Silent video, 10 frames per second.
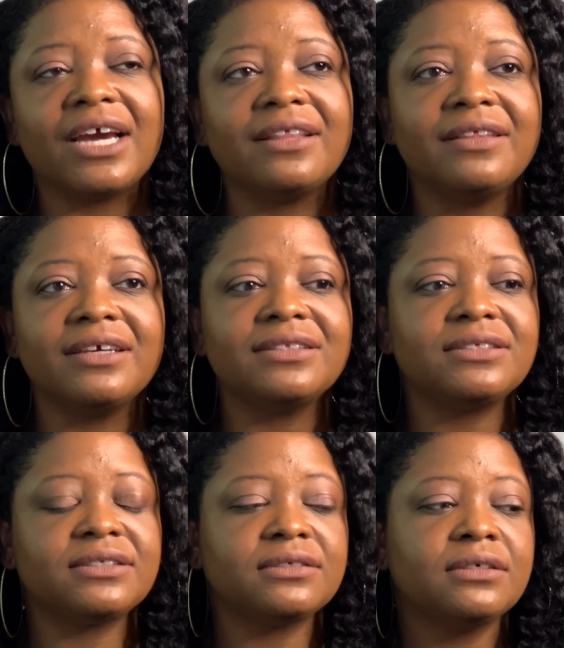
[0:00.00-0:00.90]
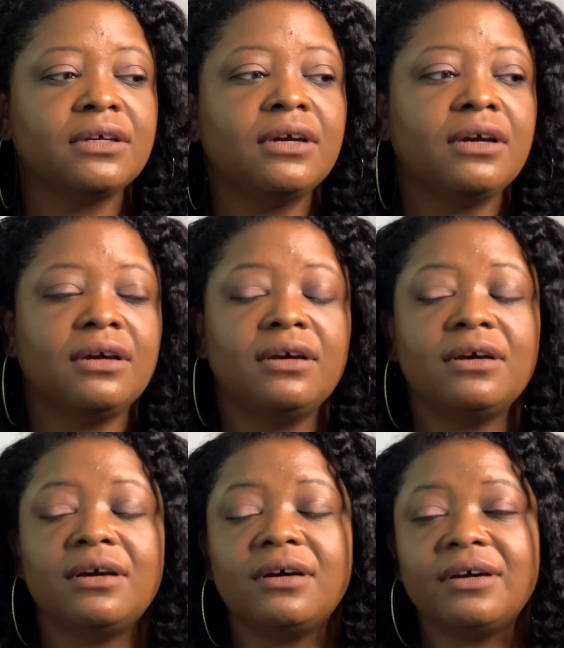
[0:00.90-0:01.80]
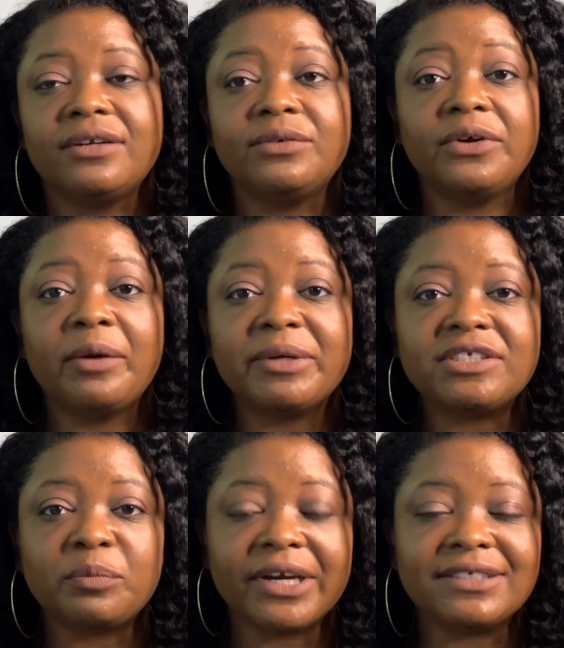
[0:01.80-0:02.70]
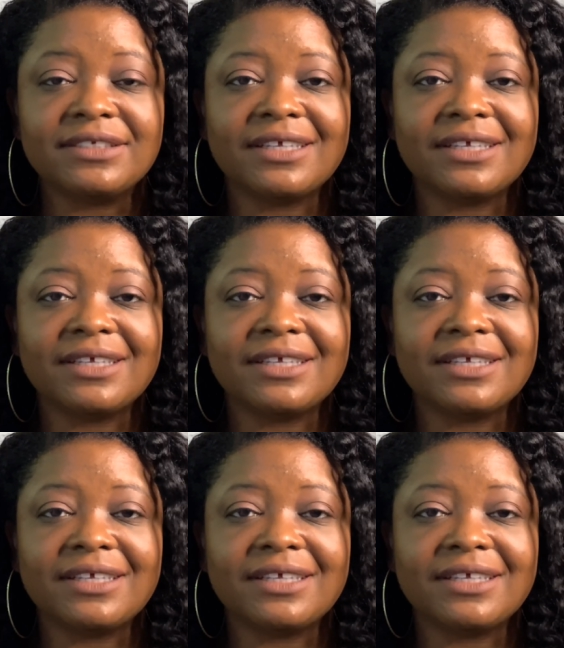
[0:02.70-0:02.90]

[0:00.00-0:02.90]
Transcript: I think it's I don't know how much the price is.